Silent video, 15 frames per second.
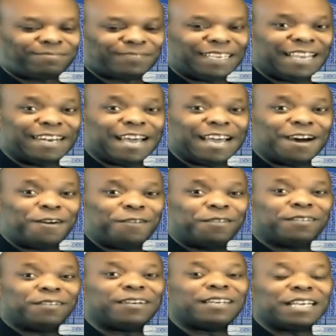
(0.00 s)
And
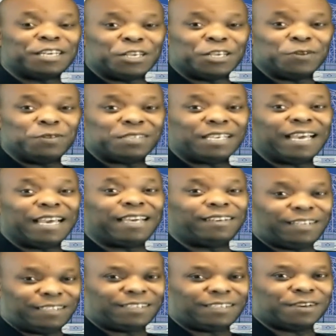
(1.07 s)
now, the news
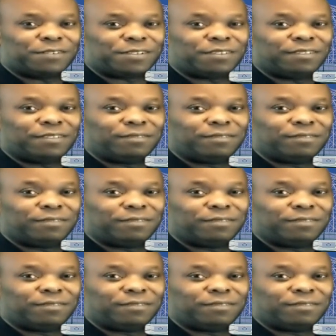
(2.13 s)
in details.